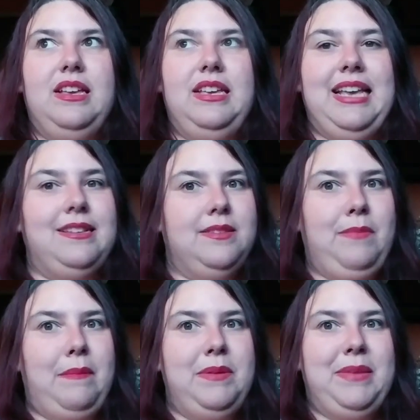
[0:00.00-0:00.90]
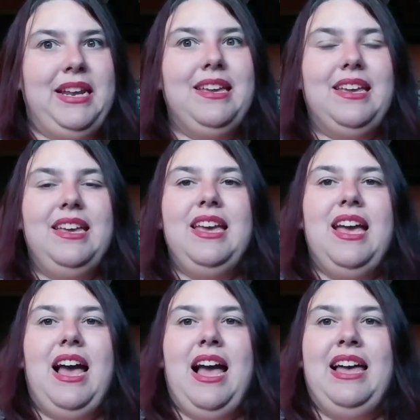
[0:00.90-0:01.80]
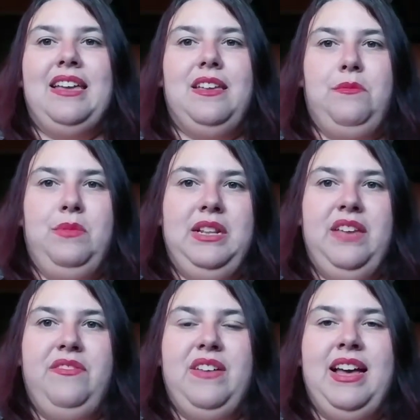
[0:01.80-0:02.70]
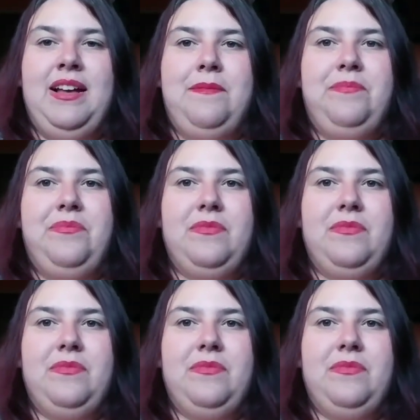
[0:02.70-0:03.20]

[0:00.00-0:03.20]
Yes, Bobby Minnick. I will leave the